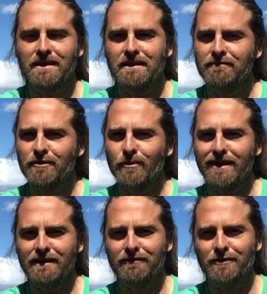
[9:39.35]
Give it
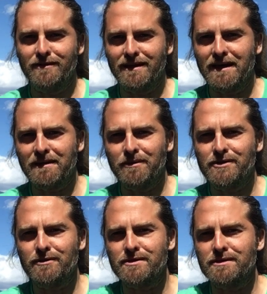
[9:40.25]
away if you'd like,
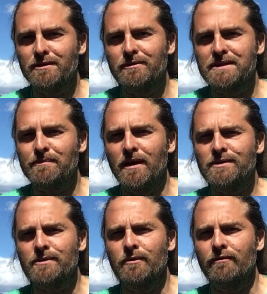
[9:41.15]
but you're still
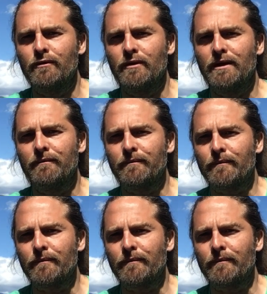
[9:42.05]
responsible for it.